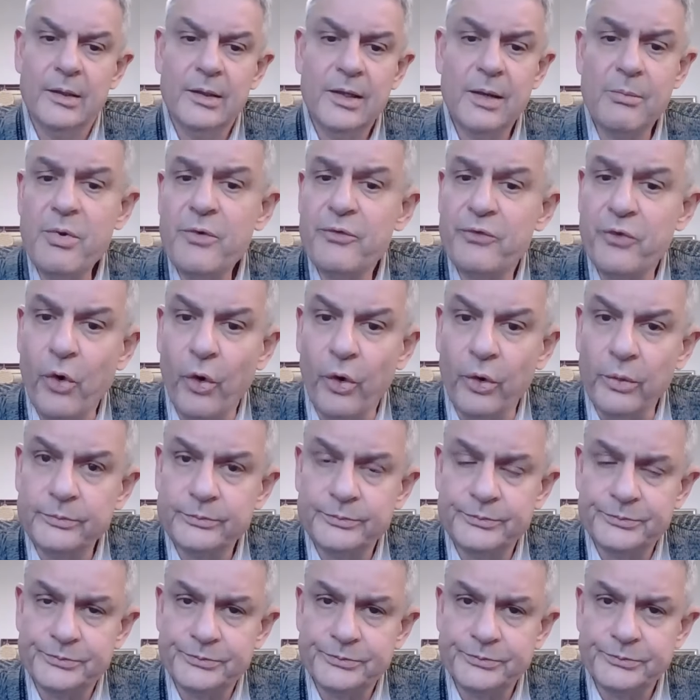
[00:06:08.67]
Number
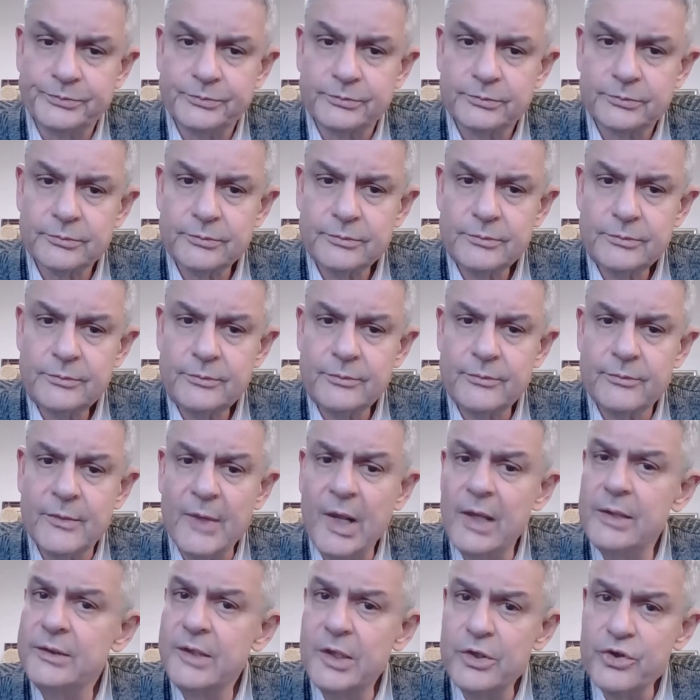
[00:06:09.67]
four,
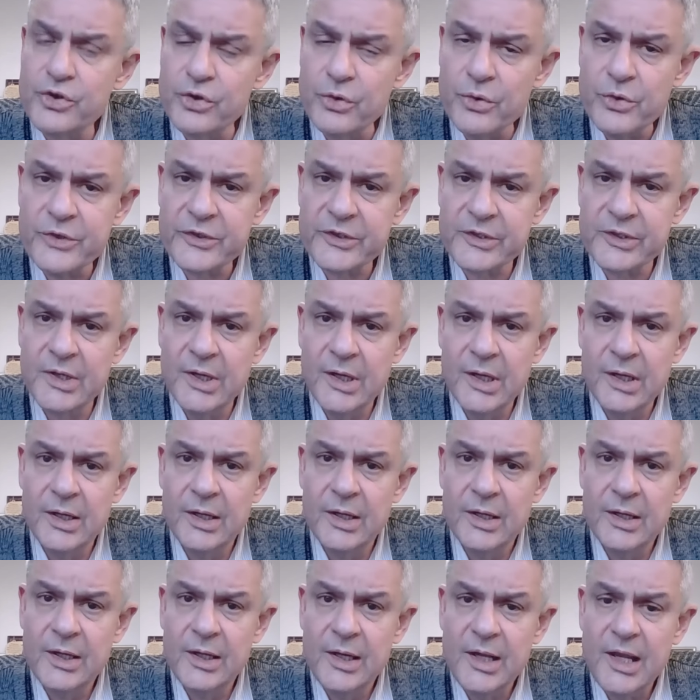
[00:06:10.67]
the Jews
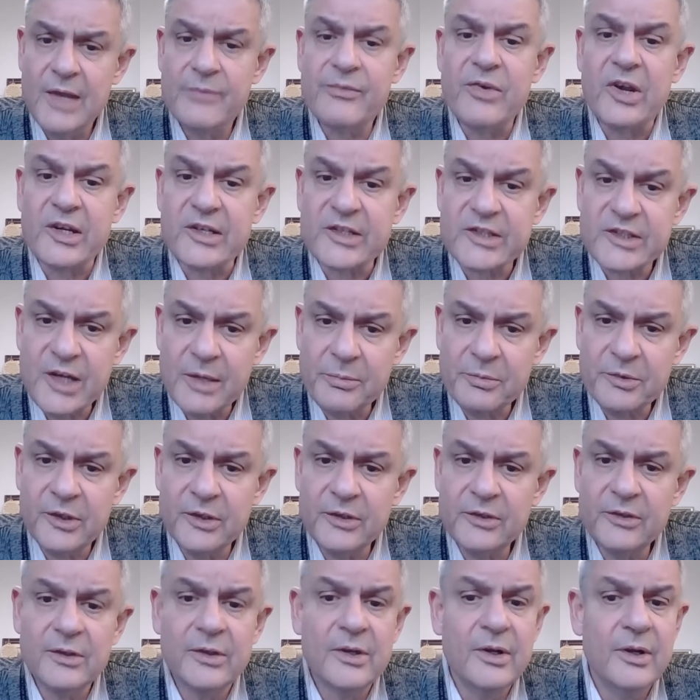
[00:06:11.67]
have
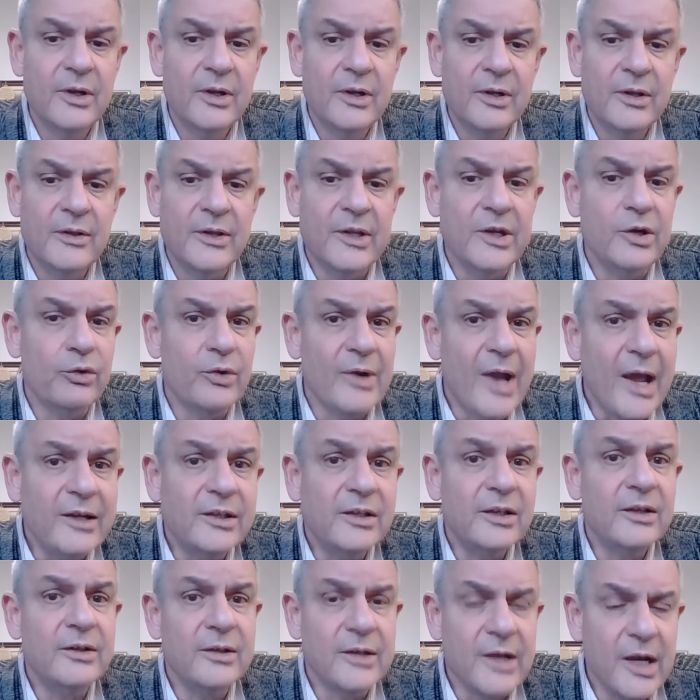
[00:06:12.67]
accepted the
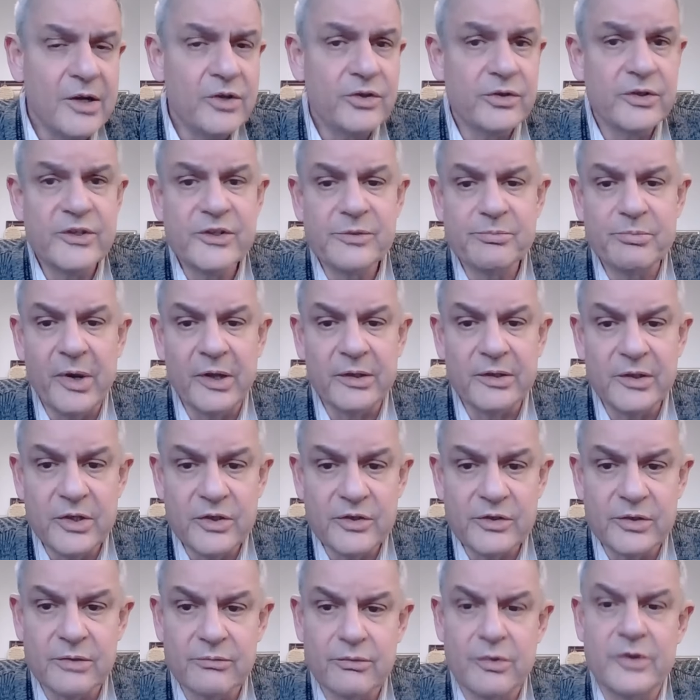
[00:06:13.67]
United Nations
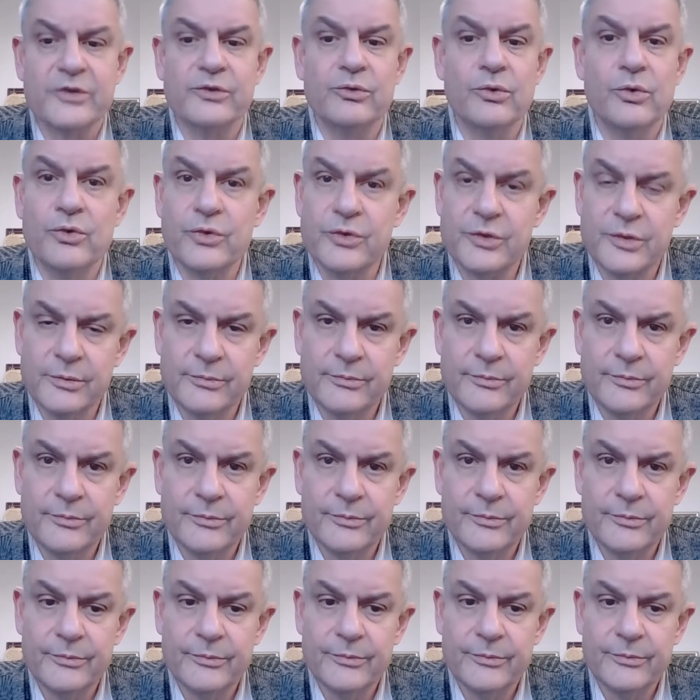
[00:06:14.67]
partition resolution.
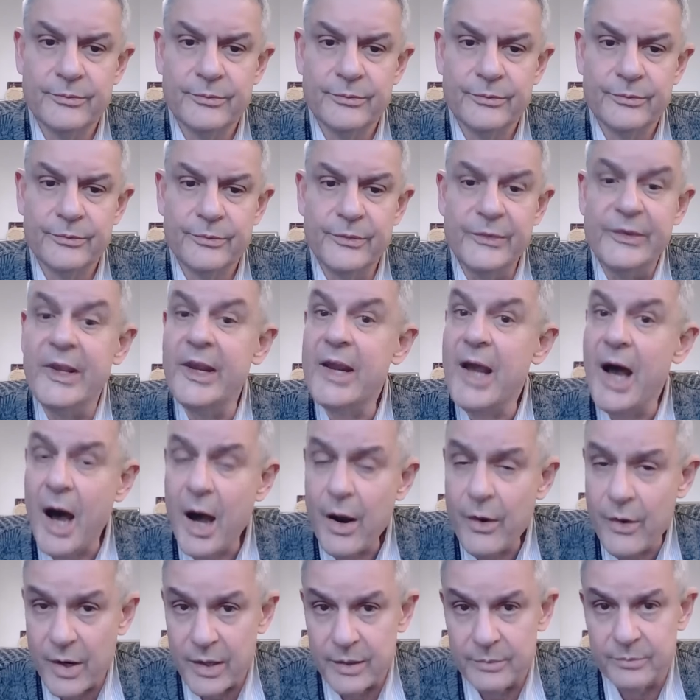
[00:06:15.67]
The
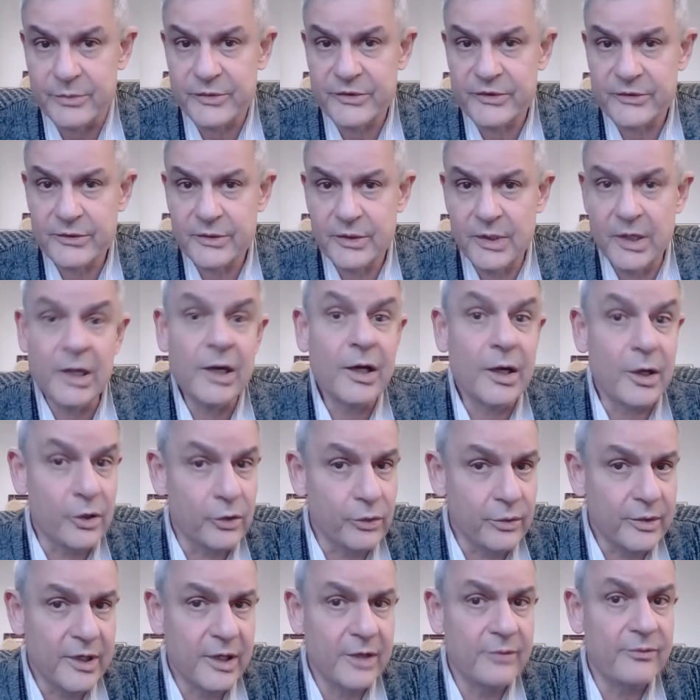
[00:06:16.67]
Arabs,
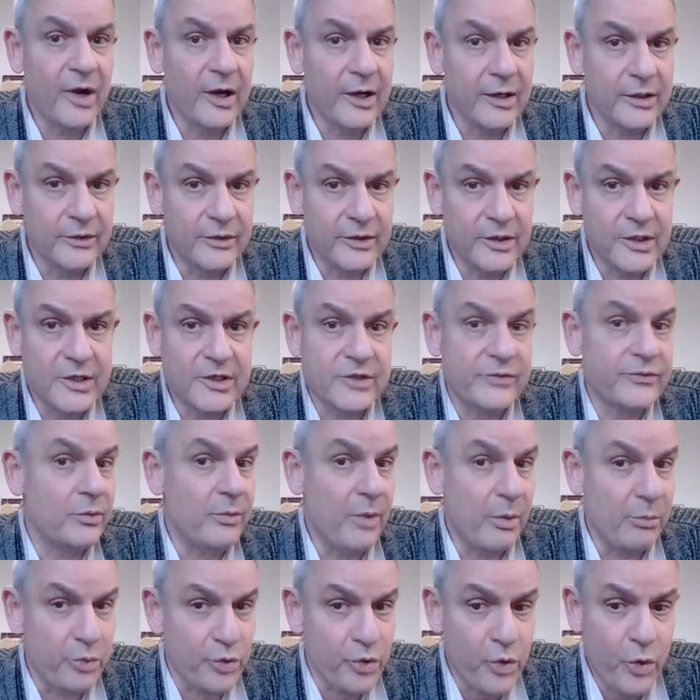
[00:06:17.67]
including volunteers
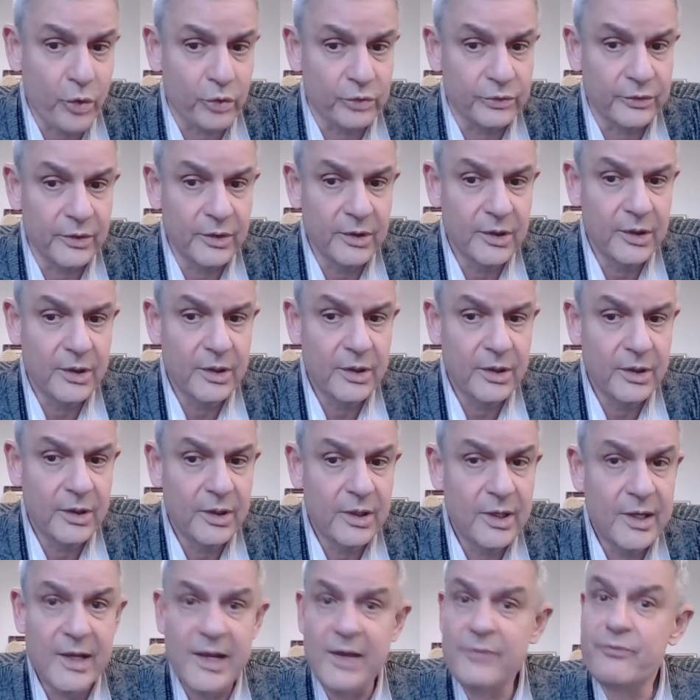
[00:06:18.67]
from abroad,
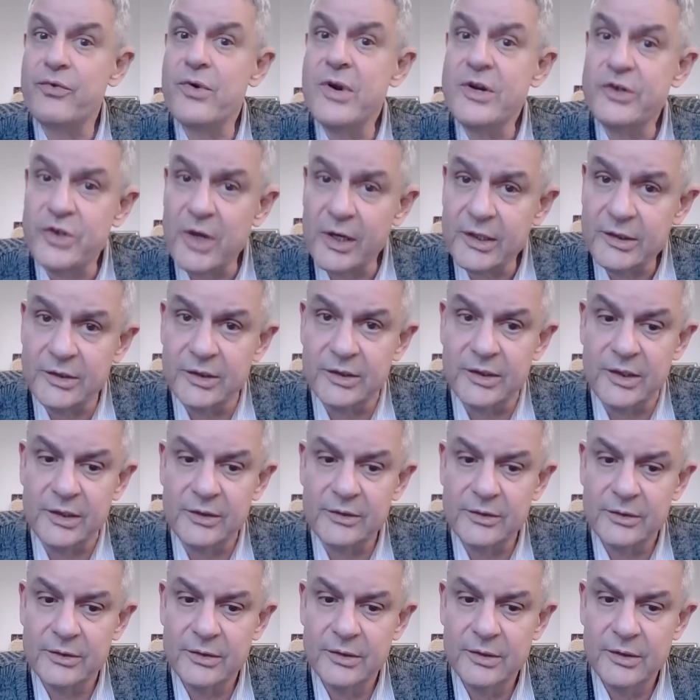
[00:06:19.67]
have rejected
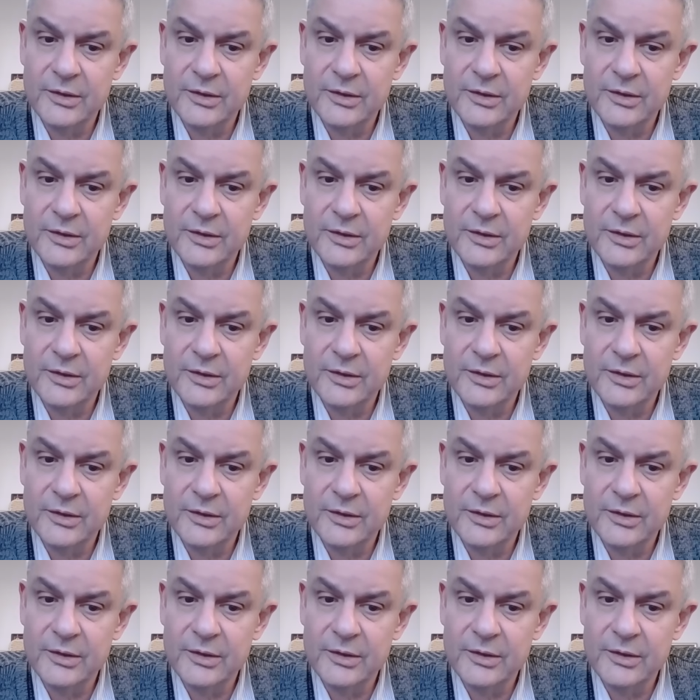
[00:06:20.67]
it,